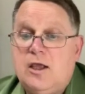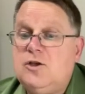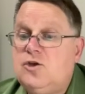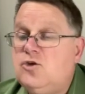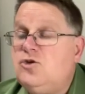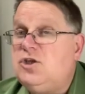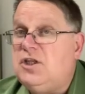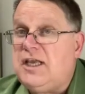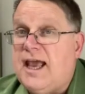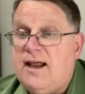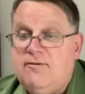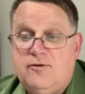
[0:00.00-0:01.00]
due to
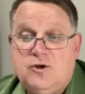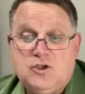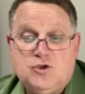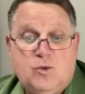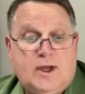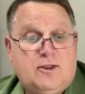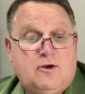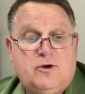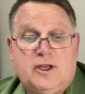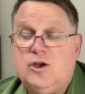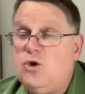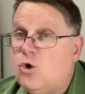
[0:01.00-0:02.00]
the adverse weather
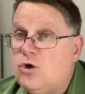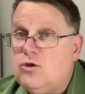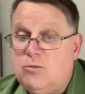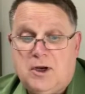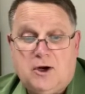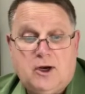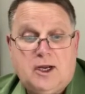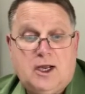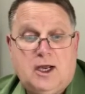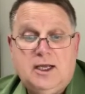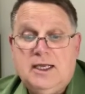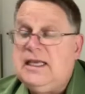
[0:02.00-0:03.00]
in North
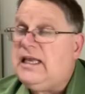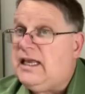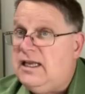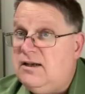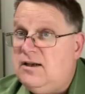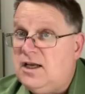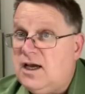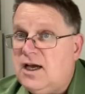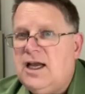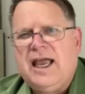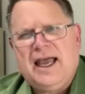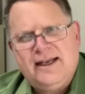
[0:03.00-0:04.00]
America, India,
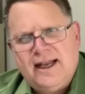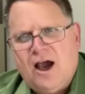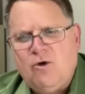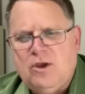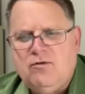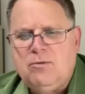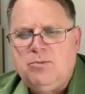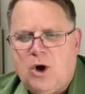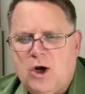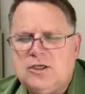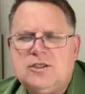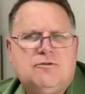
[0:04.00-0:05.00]
and now even
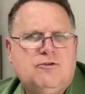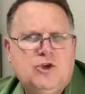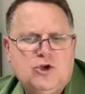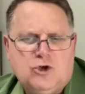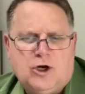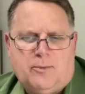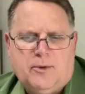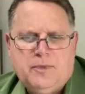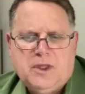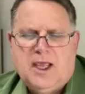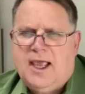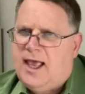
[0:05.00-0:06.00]
parts of Europe.
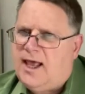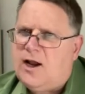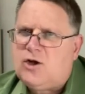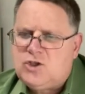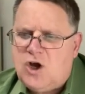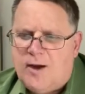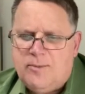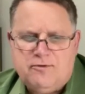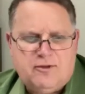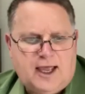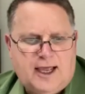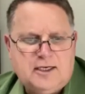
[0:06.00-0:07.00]
And on top
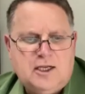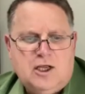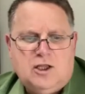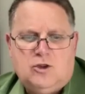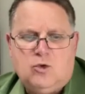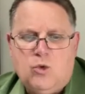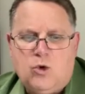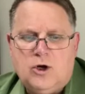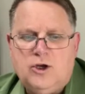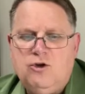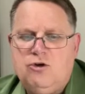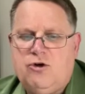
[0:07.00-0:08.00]
of that, the war
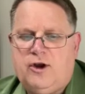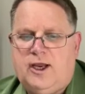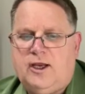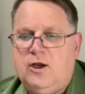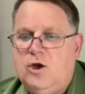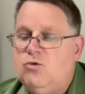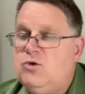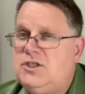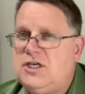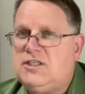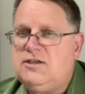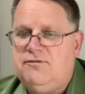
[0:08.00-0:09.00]
in Ukraine, which
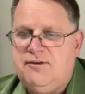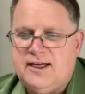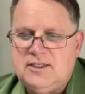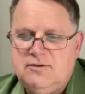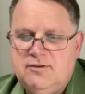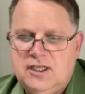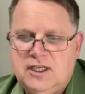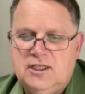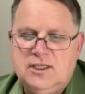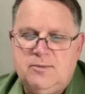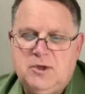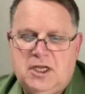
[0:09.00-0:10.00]
has effectively
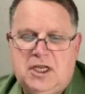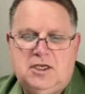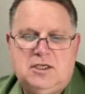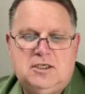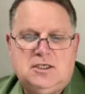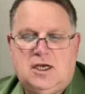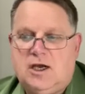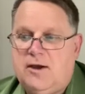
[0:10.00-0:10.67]
eliminated